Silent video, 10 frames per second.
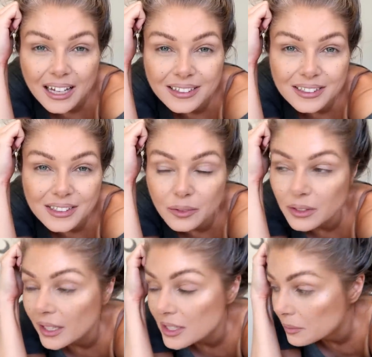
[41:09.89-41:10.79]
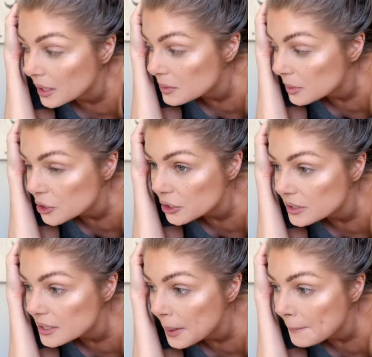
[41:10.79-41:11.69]
Hunt it down and take some nice
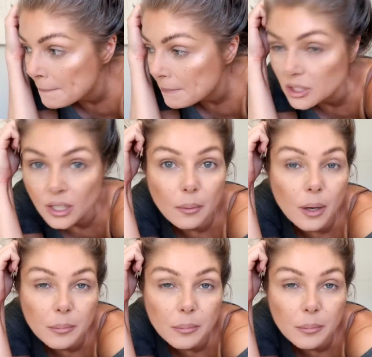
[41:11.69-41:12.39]
pictures. But yeah,